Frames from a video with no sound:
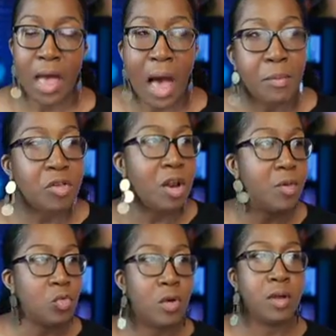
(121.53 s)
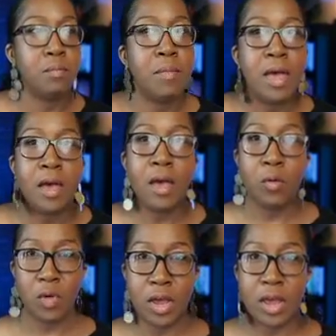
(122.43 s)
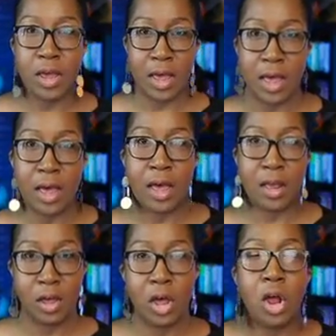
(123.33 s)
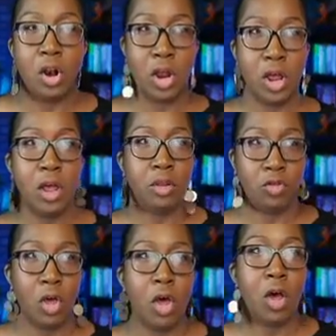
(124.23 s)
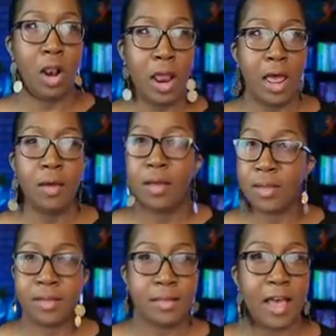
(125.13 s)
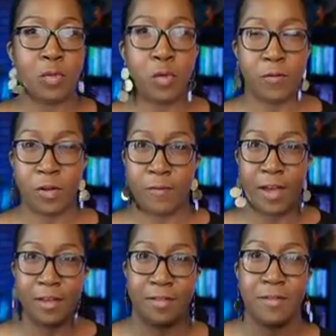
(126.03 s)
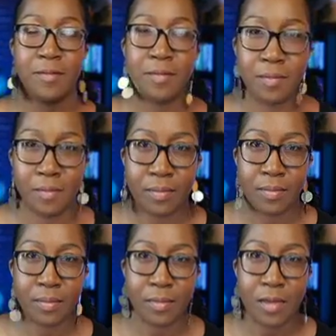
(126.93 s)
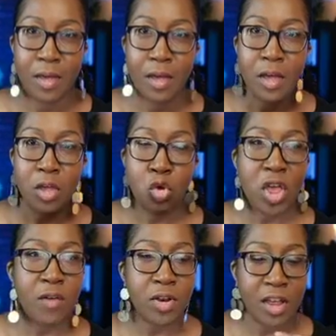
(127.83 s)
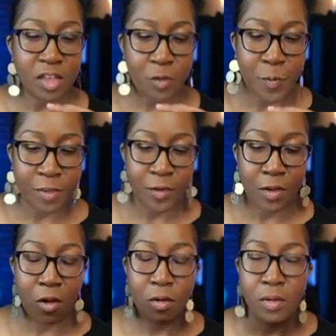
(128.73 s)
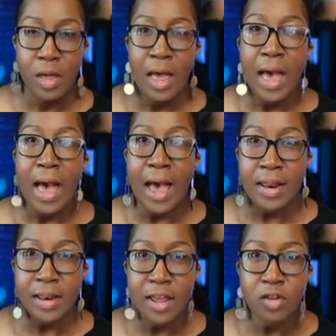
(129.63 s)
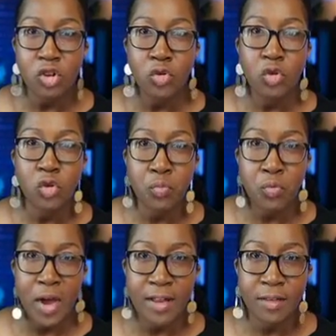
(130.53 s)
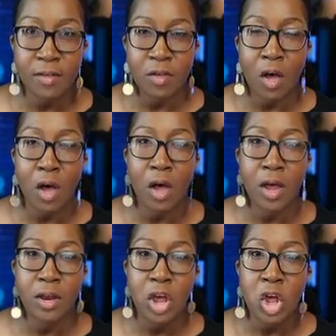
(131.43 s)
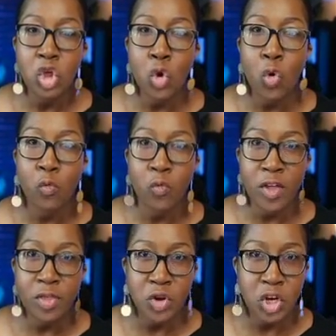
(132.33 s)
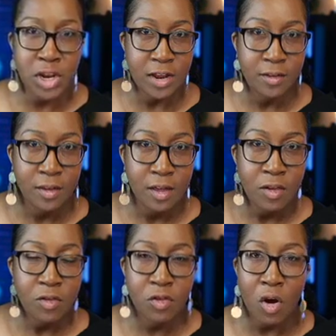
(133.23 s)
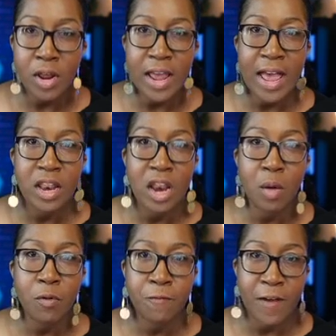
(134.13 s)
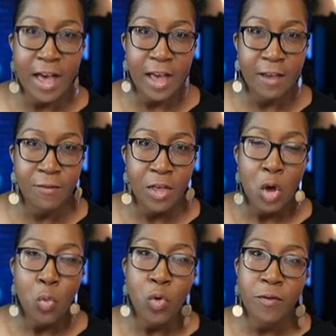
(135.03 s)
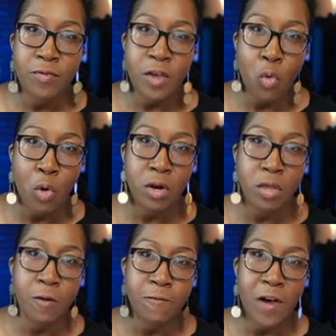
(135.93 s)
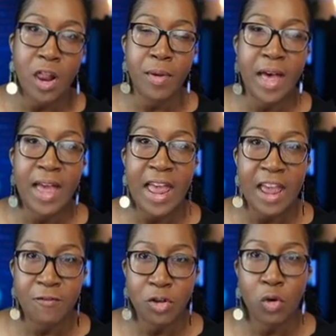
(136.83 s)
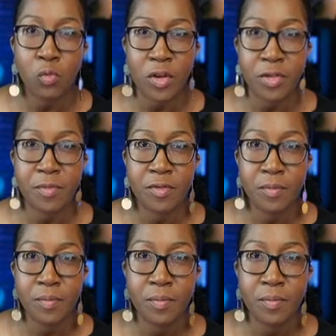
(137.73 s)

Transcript: I'm going to start at measure 1. Mary had a little lamb. That's willful defiance. You give another specific goal. I need you to practice on your rhythm sheet starting at number 5 with the quarter note followed by eighth note rhythms.